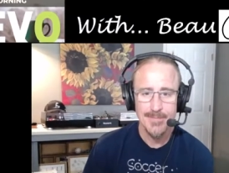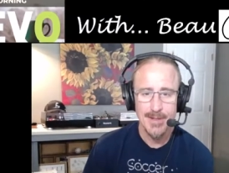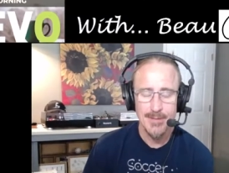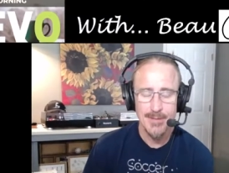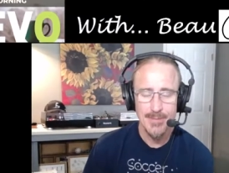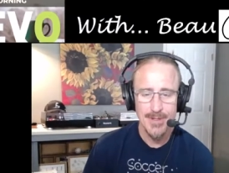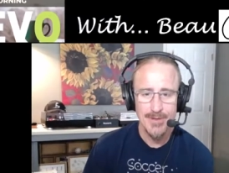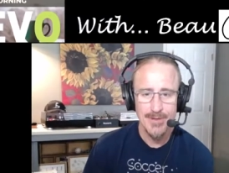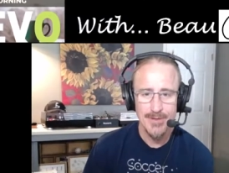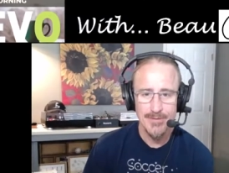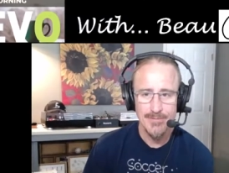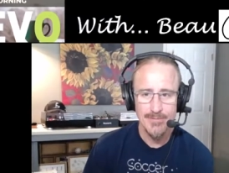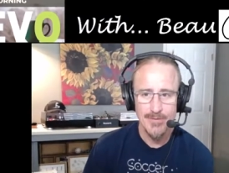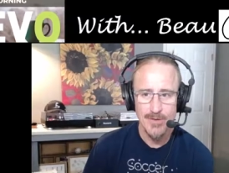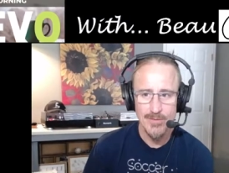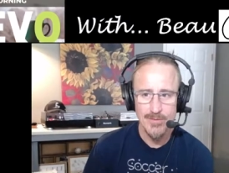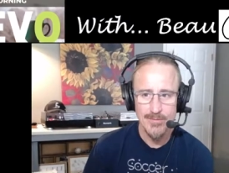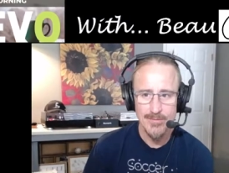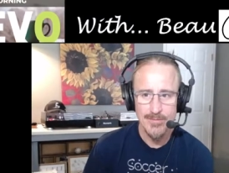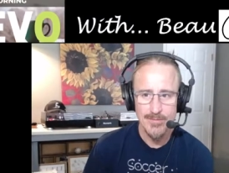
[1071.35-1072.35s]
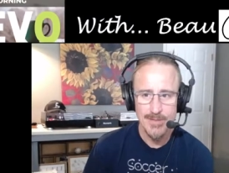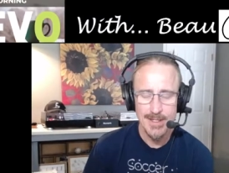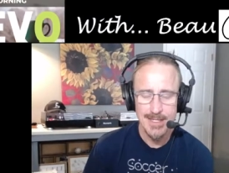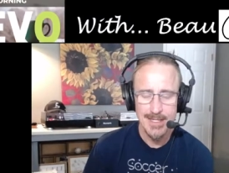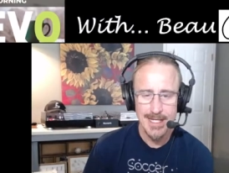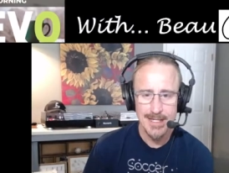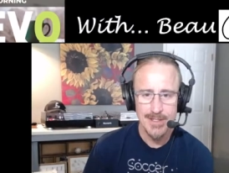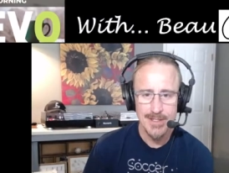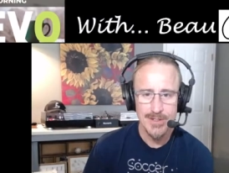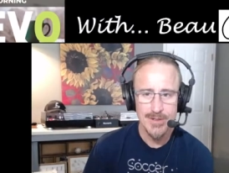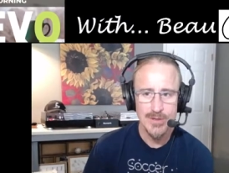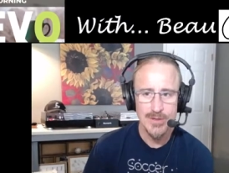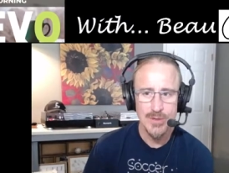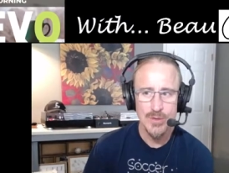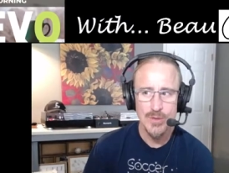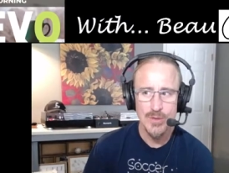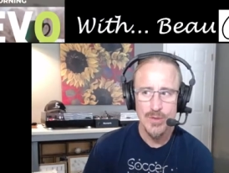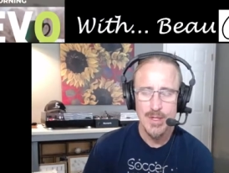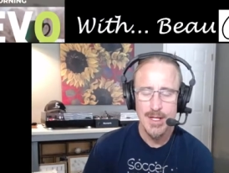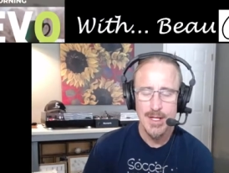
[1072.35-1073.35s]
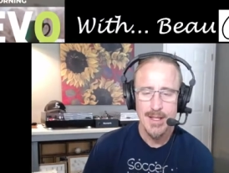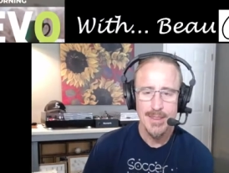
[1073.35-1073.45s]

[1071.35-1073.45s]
Beautiful. Isn't that cool?